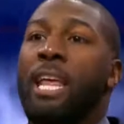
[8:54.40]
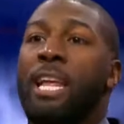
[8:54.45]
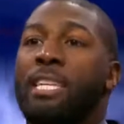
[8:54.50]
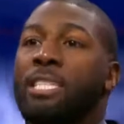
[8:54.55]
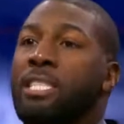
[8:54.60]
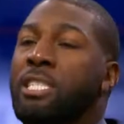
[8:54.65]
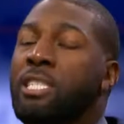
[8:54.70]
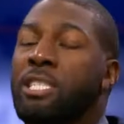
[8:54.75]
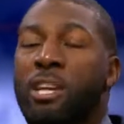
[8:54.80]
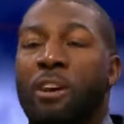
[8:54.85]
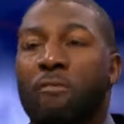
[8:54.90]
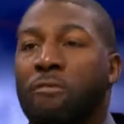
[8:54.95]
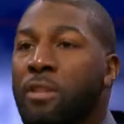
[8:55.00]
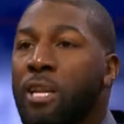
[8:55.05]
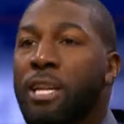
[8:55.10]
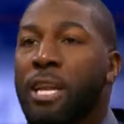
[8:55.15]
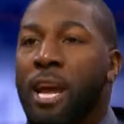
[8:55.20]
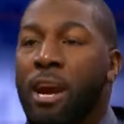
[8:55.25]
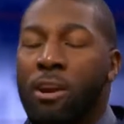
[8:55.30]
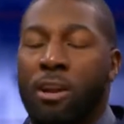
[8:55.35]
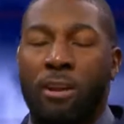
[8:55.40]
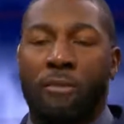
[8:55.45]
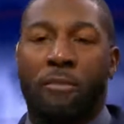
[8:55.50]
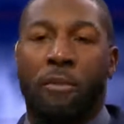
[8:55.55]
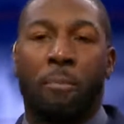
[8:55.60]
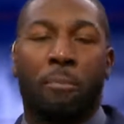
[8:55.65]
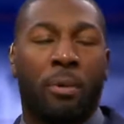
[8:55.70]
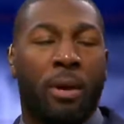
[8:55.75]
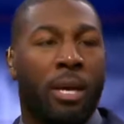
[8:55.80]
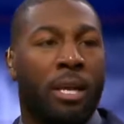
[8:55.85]
shift the narrative a
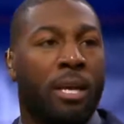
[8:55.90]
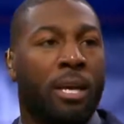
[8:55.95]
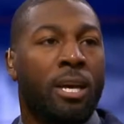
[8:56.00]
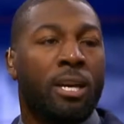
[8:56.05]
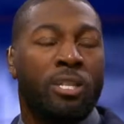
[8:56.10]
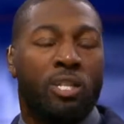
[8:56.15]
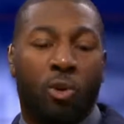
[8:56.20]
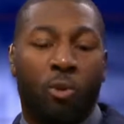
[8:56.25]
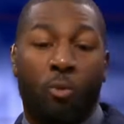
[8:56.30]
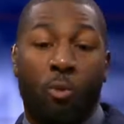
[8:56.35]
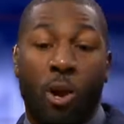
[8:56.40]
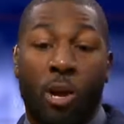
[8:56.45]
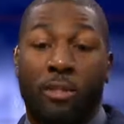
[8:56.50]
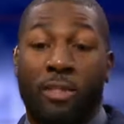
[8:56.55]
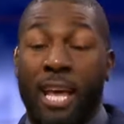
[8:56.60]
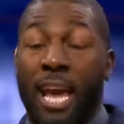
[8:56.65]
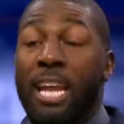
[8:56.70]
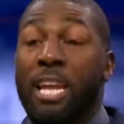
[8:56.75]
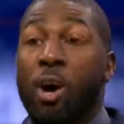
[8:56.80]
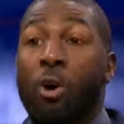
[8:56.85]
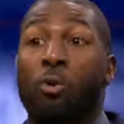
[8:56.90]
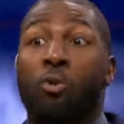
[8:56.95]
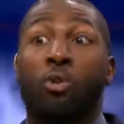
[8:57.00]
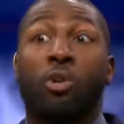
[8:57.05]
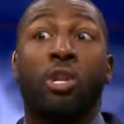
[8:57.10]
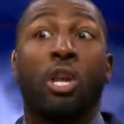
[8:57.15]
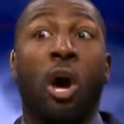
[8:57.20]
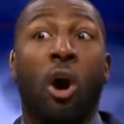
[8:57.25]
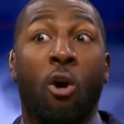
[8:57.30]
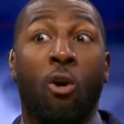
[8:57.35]
bit to where they don't
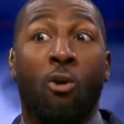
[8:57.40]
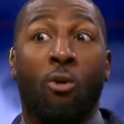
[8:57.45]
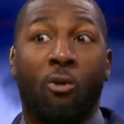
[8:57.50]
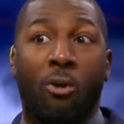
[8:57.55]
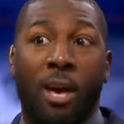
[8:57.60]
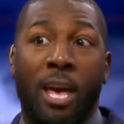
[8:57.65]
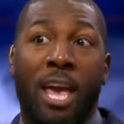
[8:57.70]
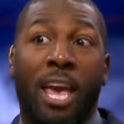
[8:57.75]
know